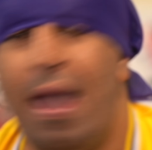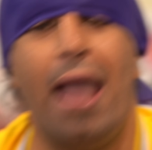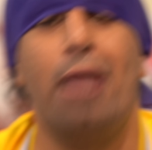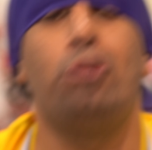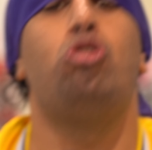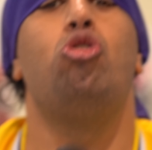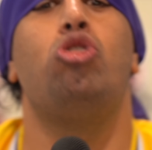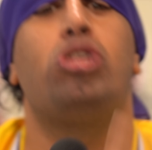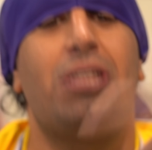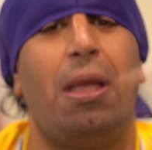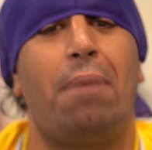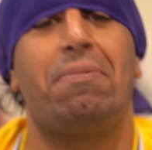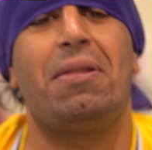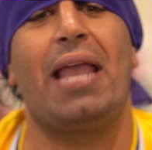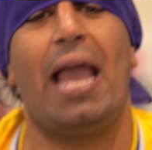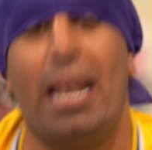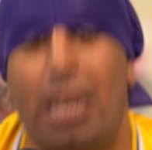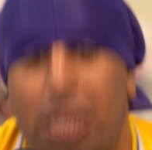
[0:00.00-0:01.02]
and do
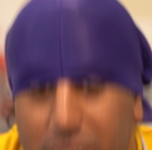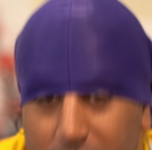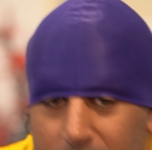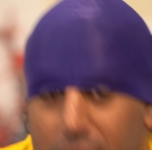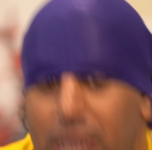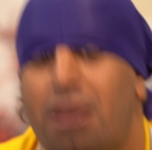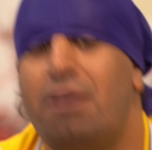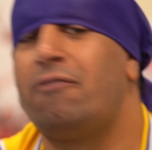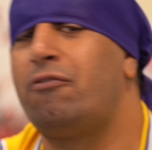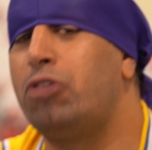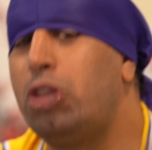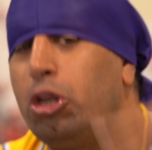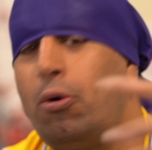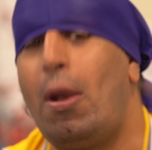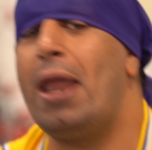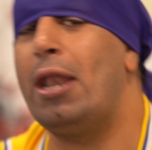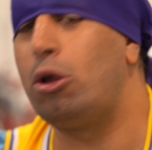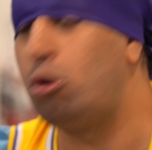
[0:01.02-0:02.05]
something, and let's, for the
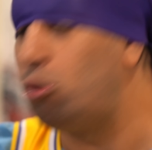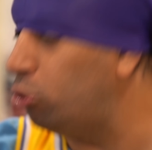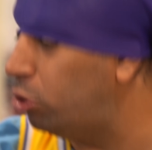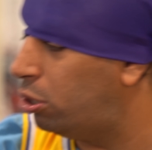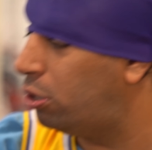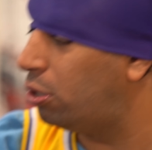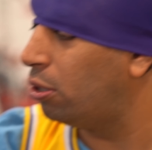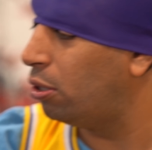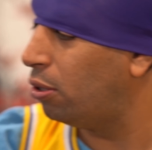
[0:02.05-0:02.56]
greater good